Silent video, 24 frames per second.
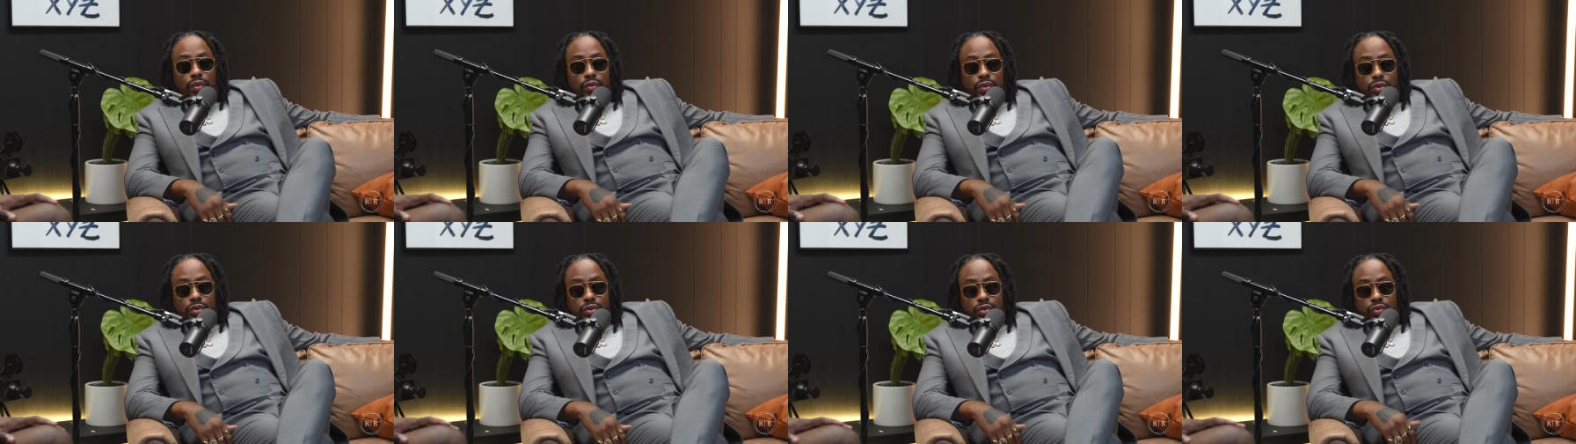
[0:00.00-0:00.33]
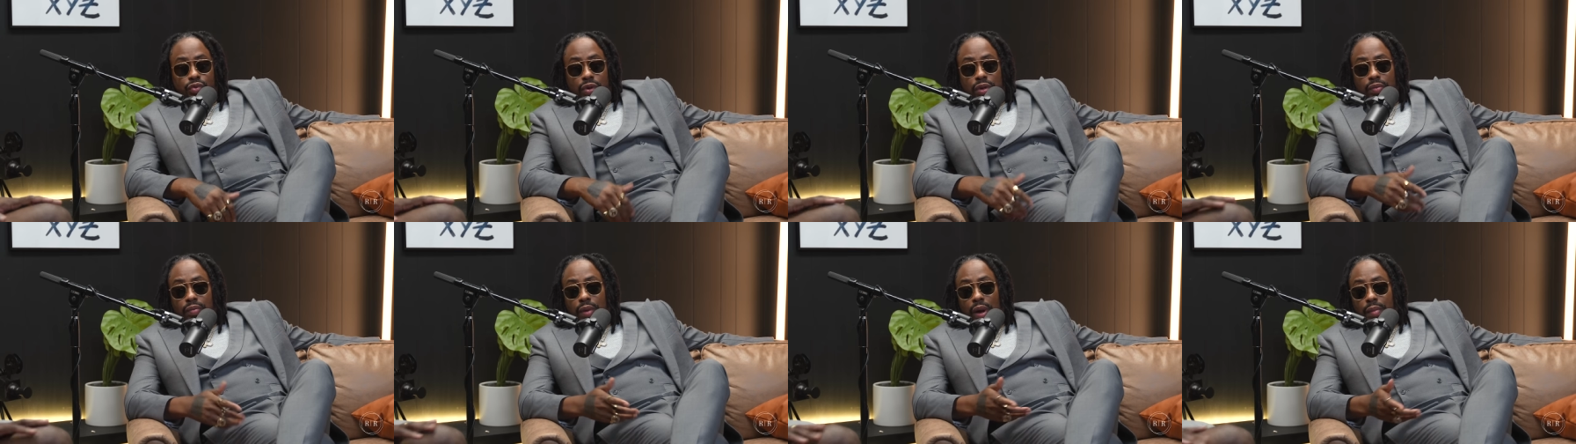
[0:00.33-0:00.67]
which was
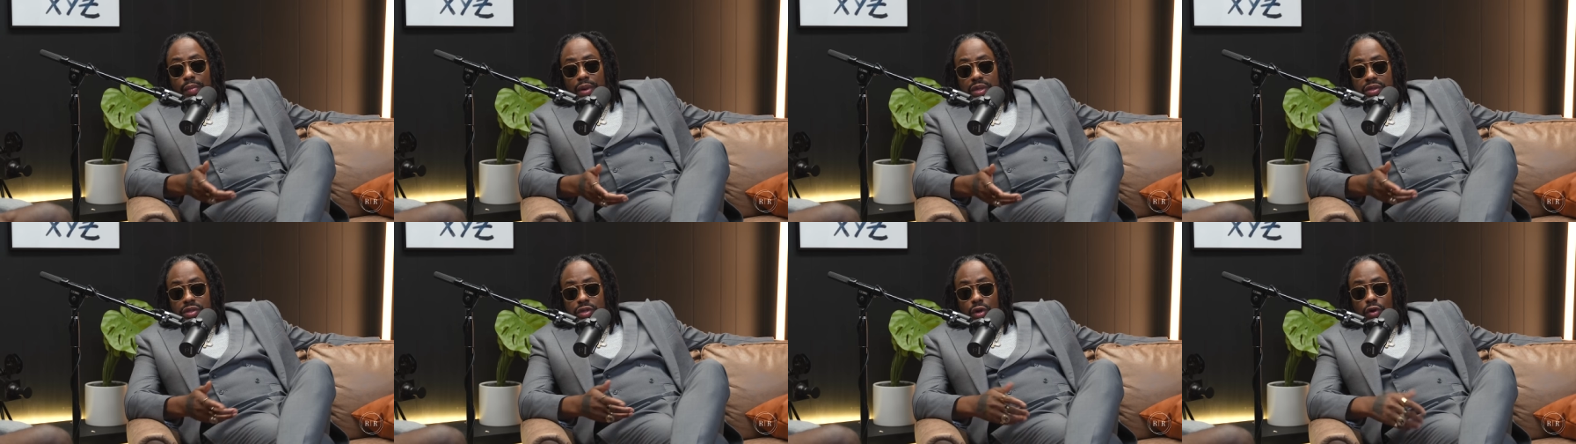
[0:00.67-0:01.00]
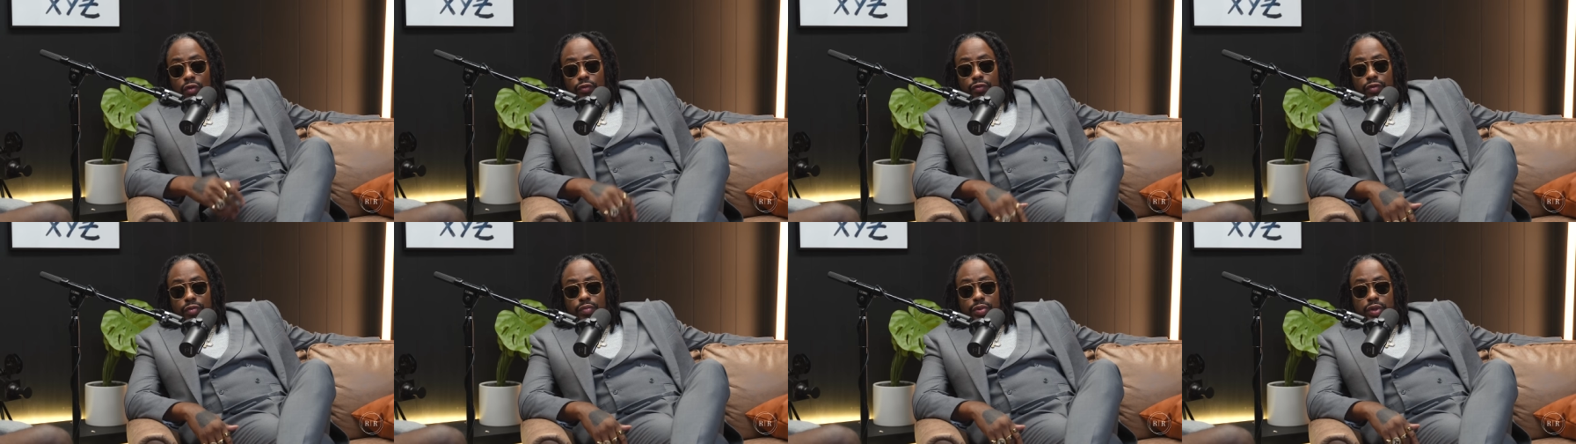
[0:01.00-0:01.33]
written by
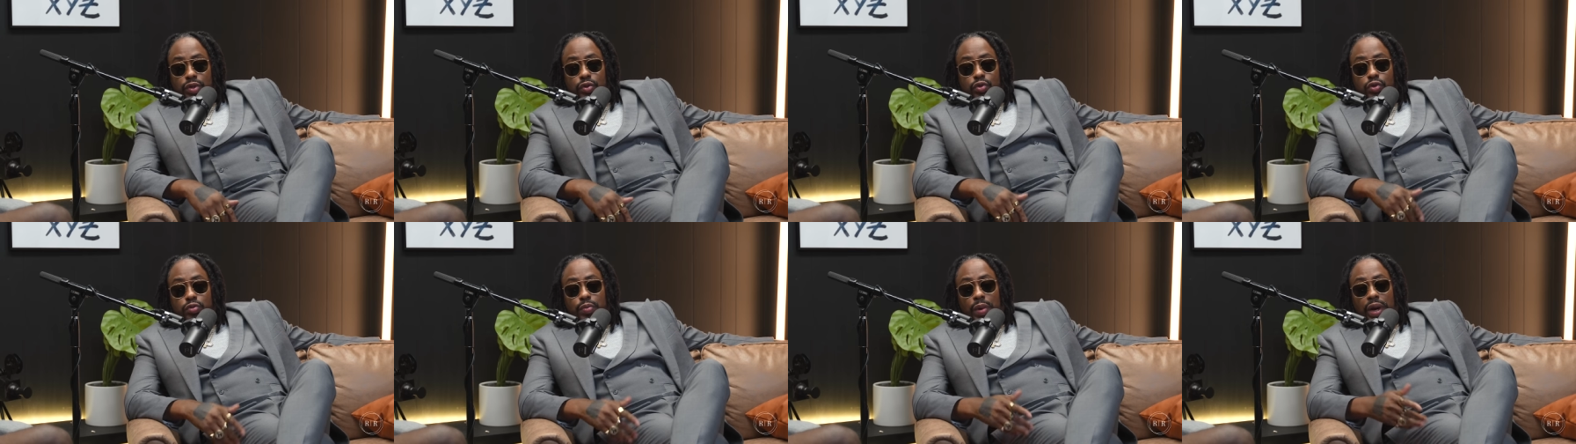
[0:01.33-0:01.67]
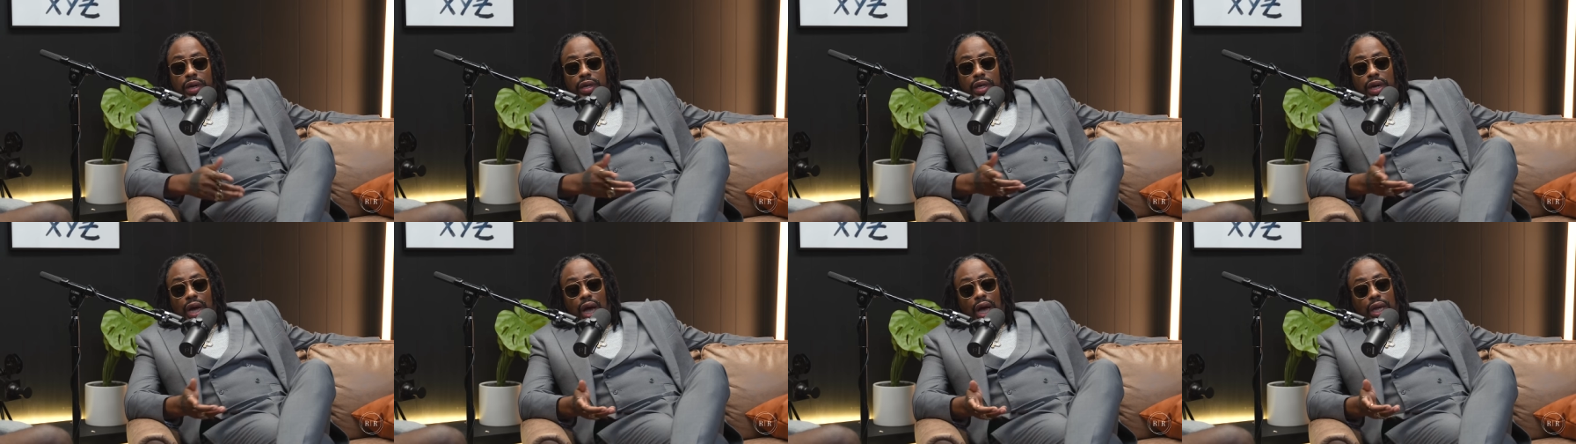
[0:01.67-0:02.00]
myself and produced by
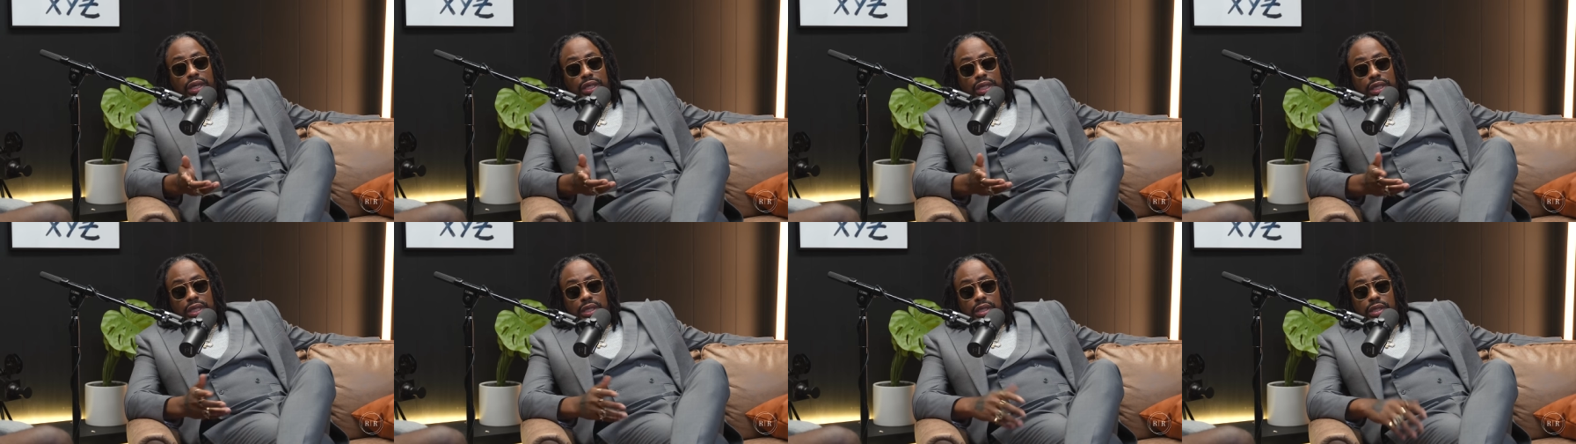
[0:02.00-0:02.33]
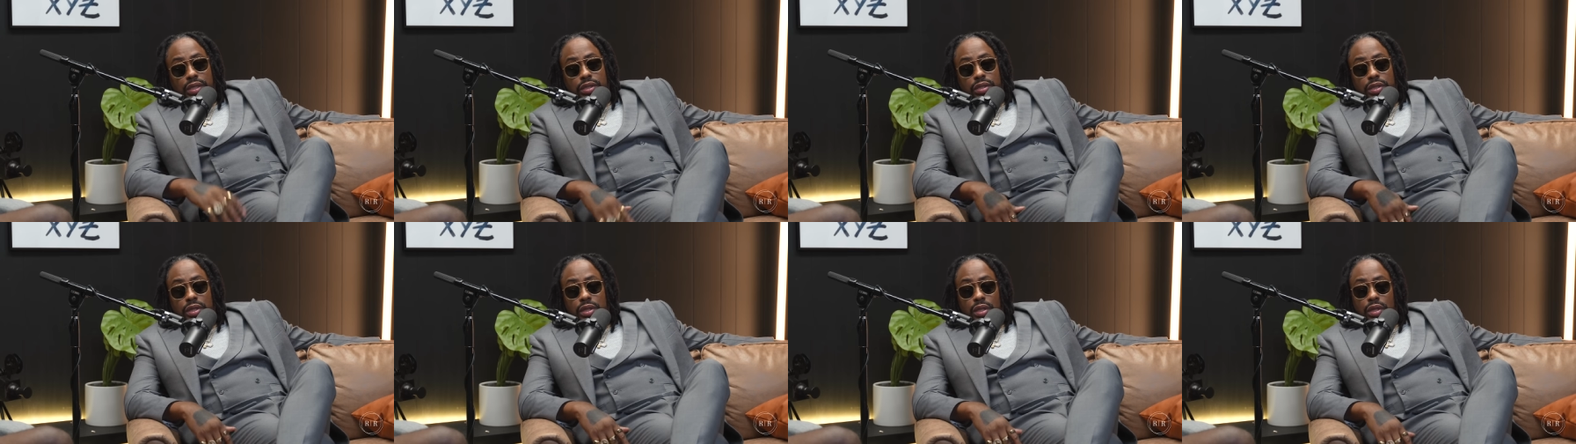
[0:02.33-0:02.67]
the
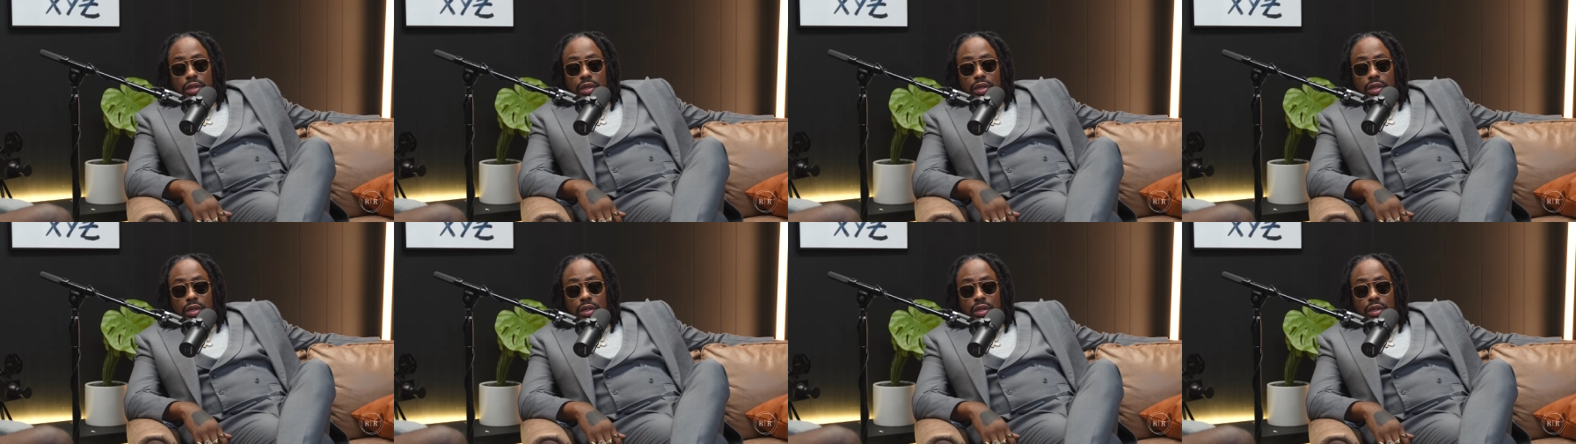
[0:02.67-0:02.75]
colleagues.